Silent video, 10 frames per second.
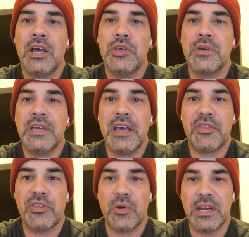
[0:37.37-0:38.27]
You can
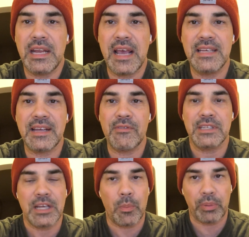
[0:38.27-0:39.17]
get 30 days every
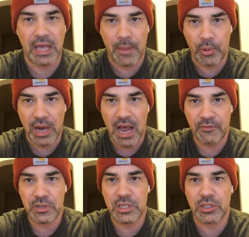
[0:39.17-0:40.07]
single play I put
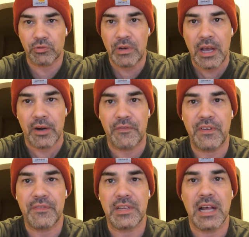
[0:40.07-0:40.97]
out for just
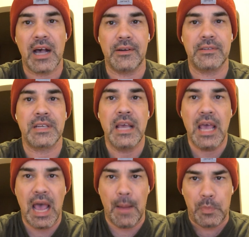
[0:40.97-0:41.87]
$350
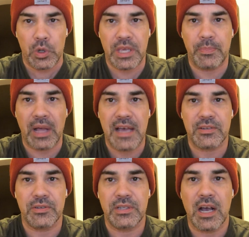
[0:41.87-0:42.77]
at
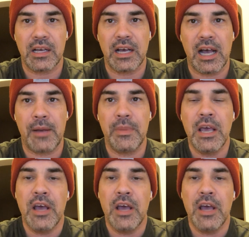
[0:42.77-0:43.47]
BookieBlasters.com.